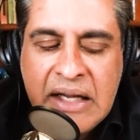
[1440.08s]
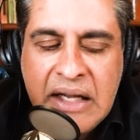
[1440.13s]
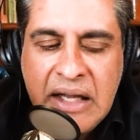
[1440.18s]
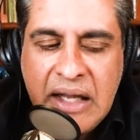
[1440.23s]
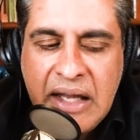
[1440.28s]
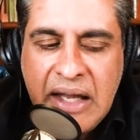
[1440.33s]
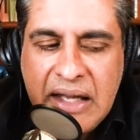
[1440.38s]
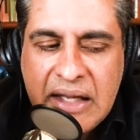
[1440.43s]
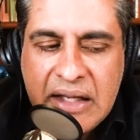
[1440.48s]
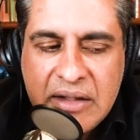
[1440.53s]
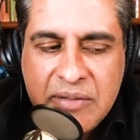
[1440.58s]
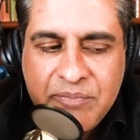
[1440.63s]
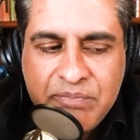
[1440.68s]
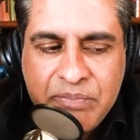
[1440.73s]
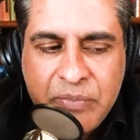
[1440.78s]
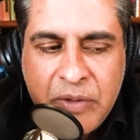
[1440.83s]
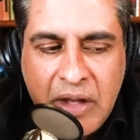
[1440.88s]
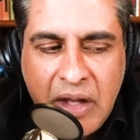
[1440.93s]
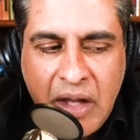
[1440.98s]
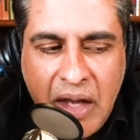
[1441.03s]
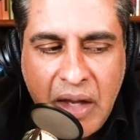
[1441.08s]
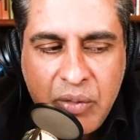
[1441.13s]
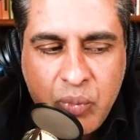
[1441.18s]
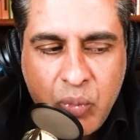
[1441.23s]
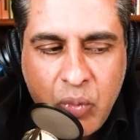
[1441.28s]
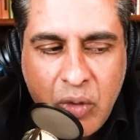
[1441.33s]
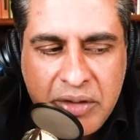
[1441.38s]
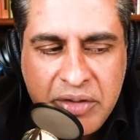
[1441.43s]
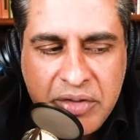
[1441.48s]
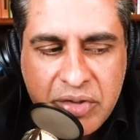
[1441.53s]
And I
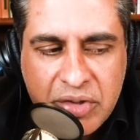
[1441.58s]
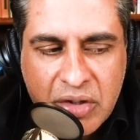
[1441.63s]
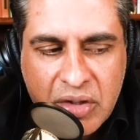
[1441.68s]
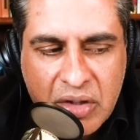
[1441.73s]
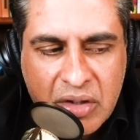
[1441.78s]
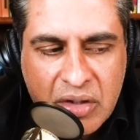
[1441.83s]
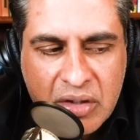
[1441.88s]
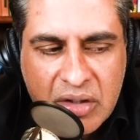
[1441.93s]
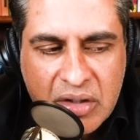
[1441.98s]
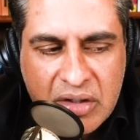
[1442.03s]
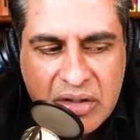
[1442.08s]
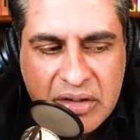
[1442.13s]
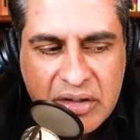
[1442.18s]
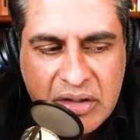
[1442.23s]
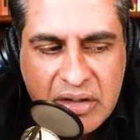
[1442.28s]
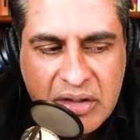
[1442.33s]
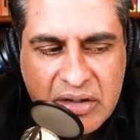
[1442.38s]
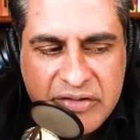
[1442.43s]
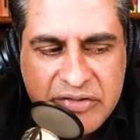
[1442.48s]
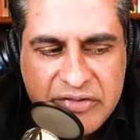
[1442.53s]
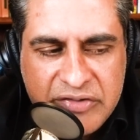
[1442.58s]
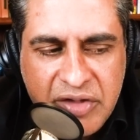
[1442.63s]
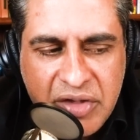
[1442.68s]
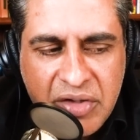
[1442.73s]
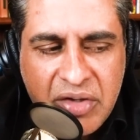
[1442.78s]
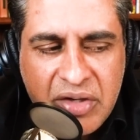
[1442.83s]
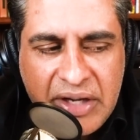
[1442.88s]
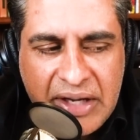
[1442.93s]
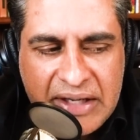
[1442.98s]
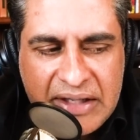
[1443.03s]
wonder, is
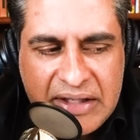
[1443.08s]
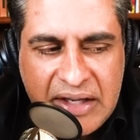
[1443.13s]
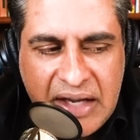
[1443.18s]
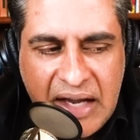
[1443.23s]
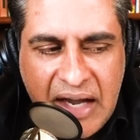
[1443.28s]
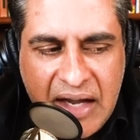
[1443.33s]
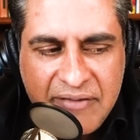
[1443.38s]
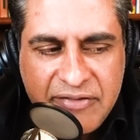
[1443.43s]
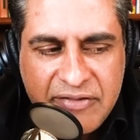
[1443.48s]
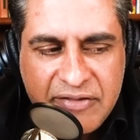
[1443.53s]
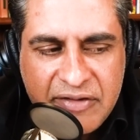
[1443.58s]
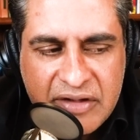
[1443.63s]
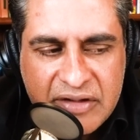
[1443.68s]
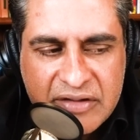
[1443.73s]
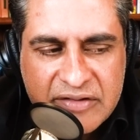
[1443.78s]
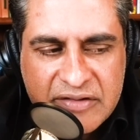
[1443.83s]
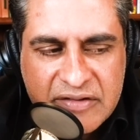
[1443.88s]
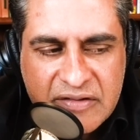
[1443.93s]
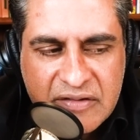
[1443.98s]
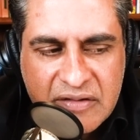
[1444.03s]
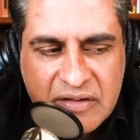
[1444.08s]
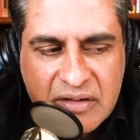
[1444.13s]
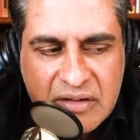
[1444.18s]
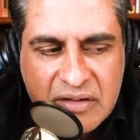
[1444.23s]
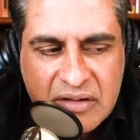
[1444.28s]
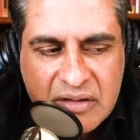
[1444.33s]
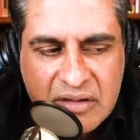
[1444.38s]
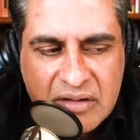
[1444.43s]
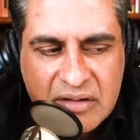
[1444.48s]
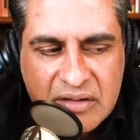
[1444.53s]
there any evidence
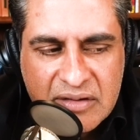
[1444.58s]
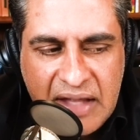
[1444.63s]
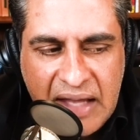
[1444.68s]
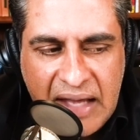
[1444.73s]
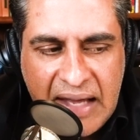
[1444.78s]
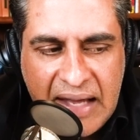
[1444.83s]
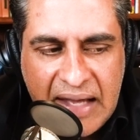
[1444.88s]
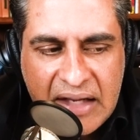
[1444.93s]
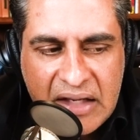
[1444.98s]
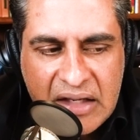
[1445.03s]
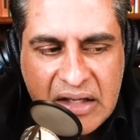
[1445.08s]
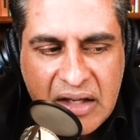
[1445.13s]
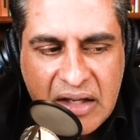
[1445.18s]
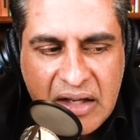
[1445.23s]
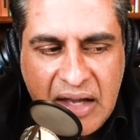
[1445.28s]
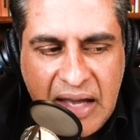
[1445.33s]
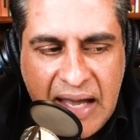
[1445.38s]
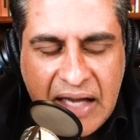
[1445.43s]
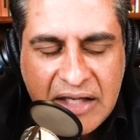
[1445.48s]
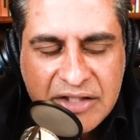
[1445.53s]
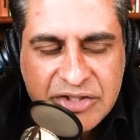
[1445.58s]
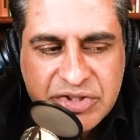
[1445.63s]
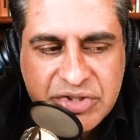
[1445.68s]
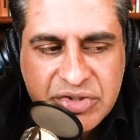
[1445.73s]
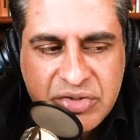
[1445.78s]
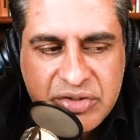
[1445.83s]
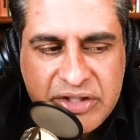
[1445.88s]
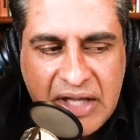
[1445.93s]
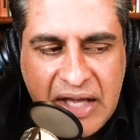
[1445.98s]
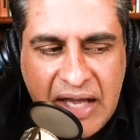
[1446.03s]
that
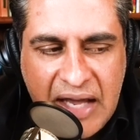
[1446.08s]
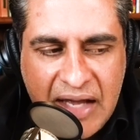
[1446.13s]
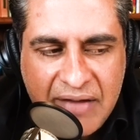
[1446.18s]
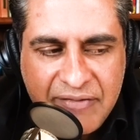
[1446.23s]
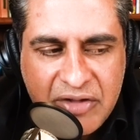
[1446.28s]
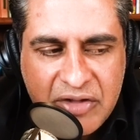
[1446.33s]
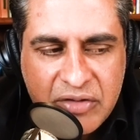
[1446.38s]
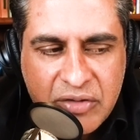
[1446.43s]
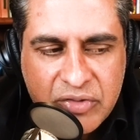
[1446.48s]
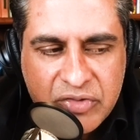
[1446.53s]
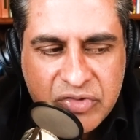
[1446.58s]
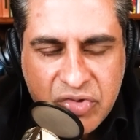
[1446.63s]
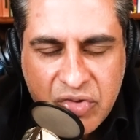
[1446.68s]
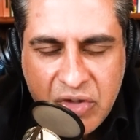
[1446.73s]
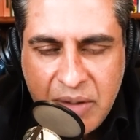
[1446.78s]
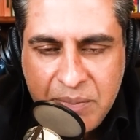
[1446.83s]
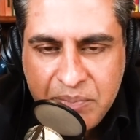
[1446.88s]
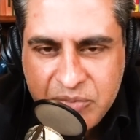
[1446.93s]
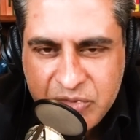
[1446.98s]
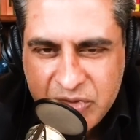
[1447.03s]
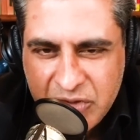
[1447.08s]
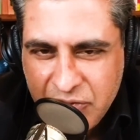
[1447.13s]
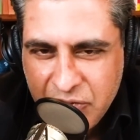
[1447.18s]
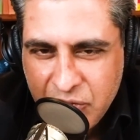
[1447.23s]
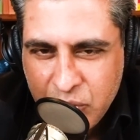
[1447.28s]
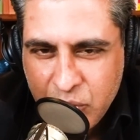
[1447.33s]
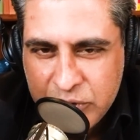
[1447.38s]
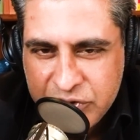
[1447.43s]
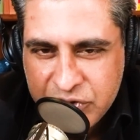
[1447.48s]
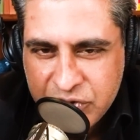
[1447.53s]
actually having those types
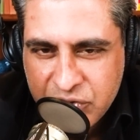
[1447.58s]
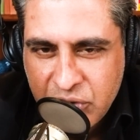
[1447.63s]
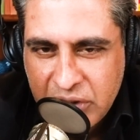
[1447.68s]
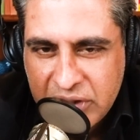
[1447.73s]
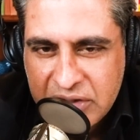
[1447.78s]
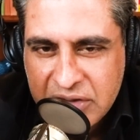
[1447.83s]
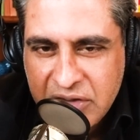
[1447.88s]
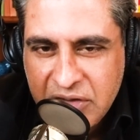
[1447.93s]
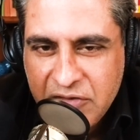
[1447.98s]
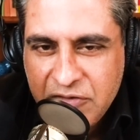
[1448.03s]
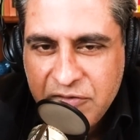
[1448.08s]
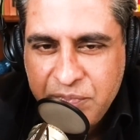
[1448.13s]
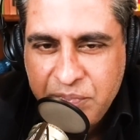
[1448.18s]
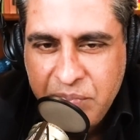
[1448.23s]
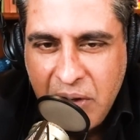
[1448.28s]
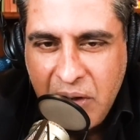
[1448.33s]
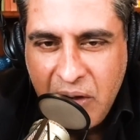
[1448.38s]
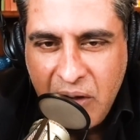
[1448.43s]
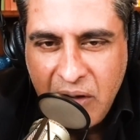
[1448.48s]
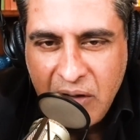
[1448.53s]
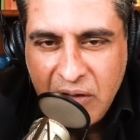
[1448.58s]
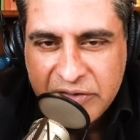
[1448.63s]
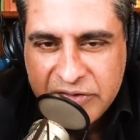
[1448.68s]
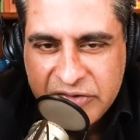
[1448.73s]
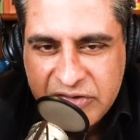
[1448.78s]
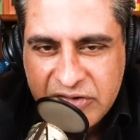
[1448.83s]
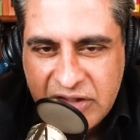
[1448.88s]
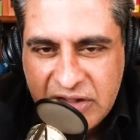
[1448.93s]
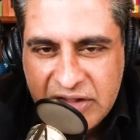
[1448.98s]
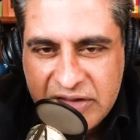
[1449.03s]
of restrictive
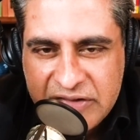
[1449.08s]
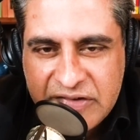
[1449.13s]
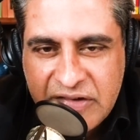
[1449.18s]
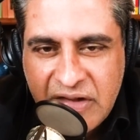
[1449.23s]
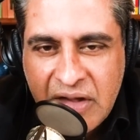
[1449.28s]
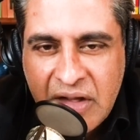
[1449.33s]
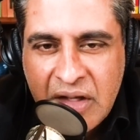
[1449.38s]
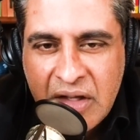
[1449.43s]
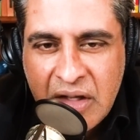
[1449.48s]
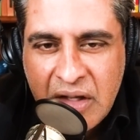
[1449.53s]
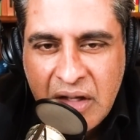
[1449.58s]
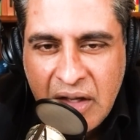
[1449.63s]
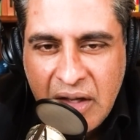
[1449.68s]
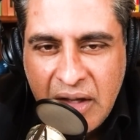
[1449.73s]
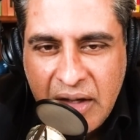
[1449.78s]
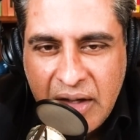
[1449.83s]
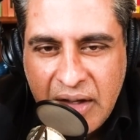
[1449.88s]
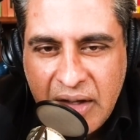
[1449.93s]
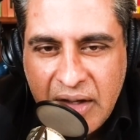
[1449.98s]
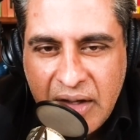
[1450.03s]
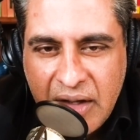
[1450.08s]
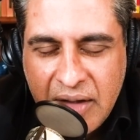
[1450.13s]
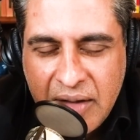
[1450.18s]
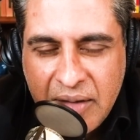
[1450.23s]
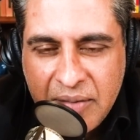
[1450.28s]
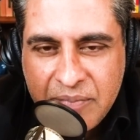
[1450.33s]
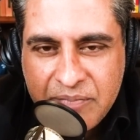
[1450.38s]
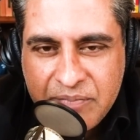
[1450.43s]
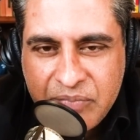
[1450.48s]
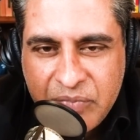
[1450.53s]
policies
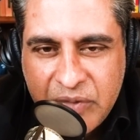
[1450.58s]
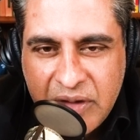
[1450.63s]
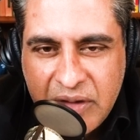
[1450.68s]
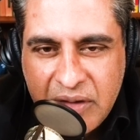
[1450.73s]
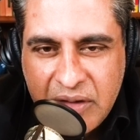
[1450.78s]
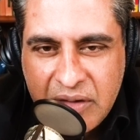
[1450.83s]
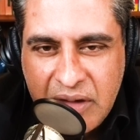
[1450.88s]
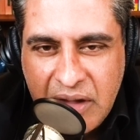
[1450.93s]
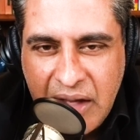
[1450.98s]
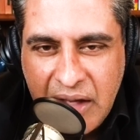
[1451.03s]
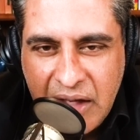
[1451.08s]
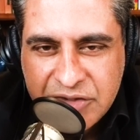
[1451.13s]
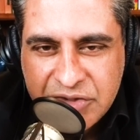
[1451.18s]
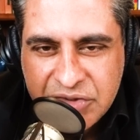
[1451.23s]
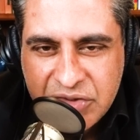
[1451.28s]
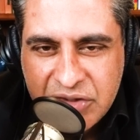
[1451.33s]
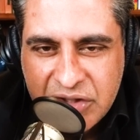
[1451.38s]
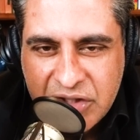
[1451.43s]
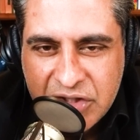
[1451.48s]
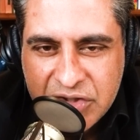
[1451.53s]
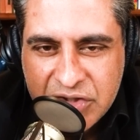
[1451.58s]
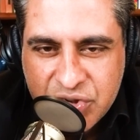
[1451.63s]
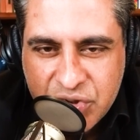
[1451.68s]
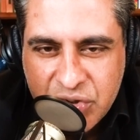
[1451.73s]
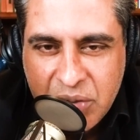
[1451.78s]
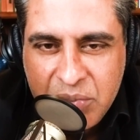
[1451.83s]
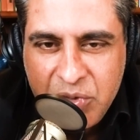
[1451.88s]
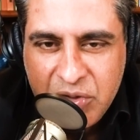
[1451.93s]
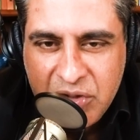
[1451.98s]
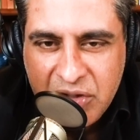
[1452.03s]
actually
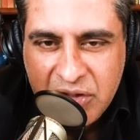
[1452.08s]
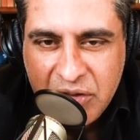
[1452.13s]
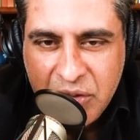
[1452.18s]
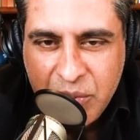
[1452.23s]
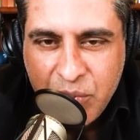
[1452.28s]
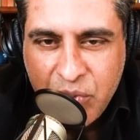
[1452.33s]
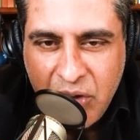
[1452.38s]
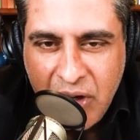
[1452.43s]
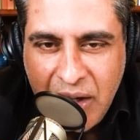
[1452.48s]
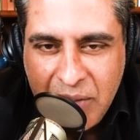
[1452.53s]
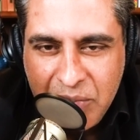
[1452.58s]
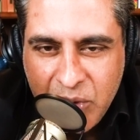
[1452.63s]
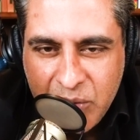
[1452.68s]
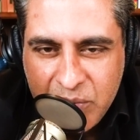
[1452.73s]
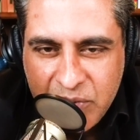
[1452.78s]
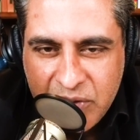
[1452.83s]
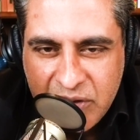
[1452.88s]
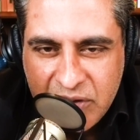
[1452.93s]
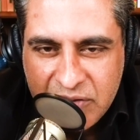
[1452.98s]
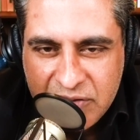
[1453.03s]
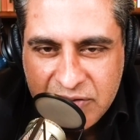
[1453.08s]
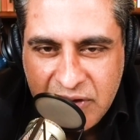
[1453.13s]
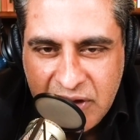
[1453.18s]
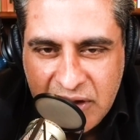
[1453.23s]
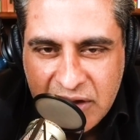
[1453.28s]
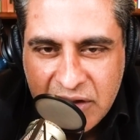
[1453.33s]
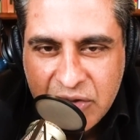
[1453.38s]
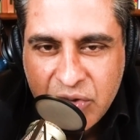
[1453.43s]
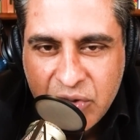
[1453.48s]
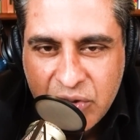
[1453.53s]
contributed to the problem of
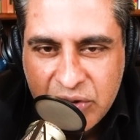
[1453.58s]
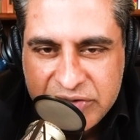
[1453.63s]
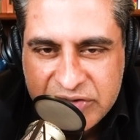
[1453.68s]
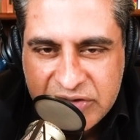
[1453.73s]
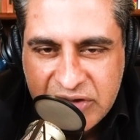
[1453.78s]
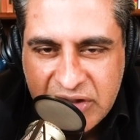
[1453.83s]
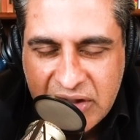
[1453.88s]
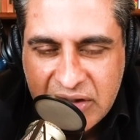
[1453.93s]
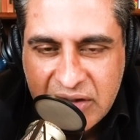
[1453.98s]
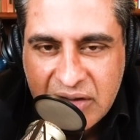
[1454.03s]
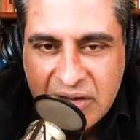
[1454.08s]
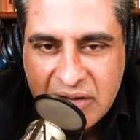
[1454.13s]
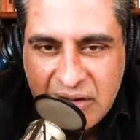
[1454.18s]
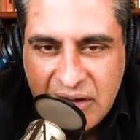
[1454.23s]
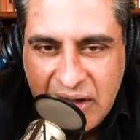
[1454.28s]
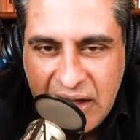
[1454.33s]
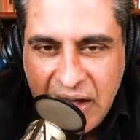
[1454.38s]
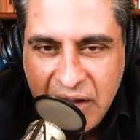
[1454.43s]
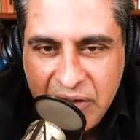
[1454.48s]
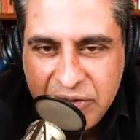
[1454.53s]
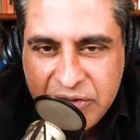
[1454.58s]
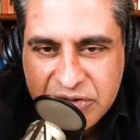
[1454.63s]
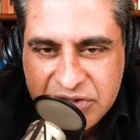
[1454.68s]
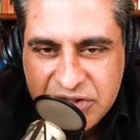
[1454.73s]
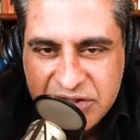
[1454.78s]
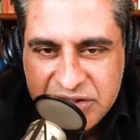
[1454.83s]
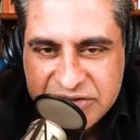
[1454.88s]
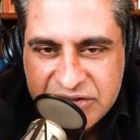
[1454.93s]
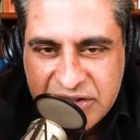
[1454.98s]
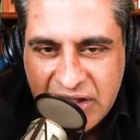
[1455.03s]
increasing
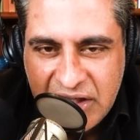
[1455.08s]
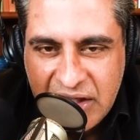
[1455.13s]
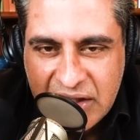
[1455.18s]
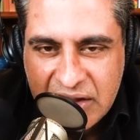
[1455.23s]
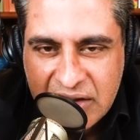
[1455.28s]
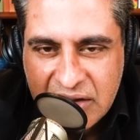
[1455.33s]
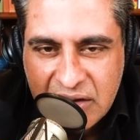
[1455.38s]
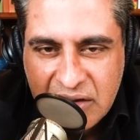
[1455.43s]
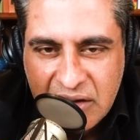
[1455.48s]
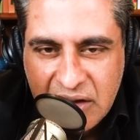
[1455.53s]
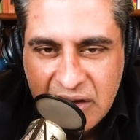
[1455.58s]
allergies in